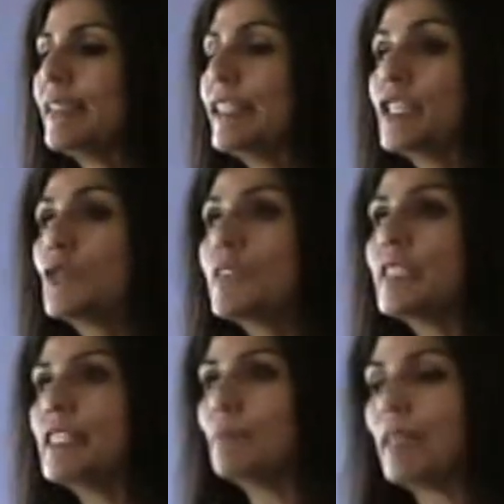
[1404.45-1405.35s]
the
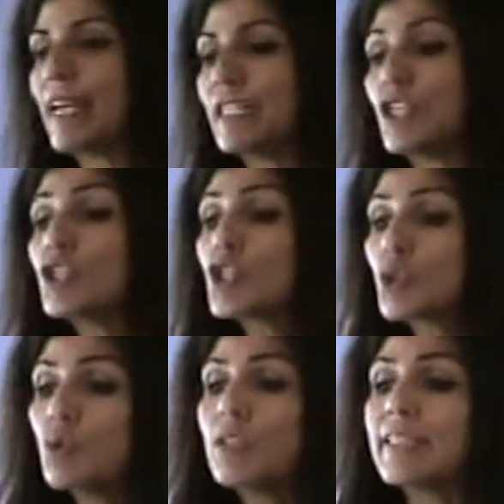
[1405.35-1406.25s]
electricity plant,
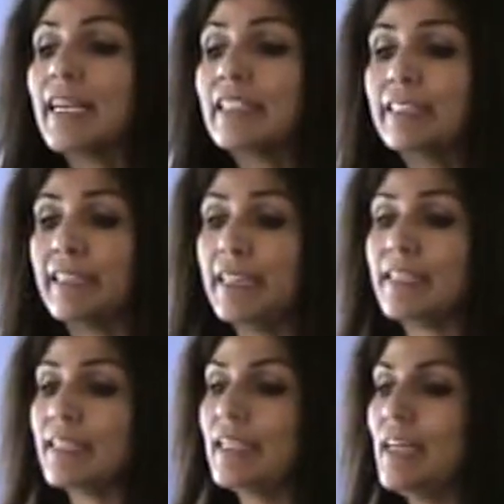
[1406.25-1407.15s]
schools and
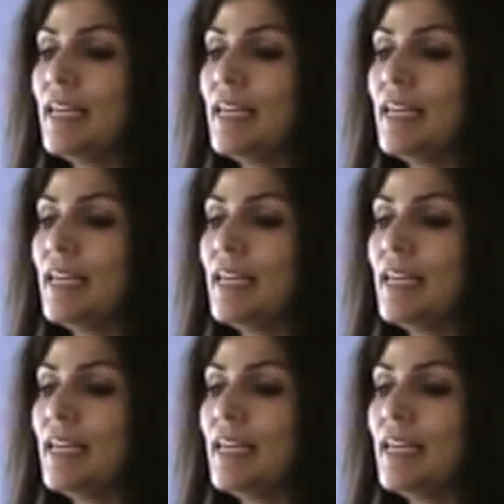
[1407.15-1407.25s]
clinics.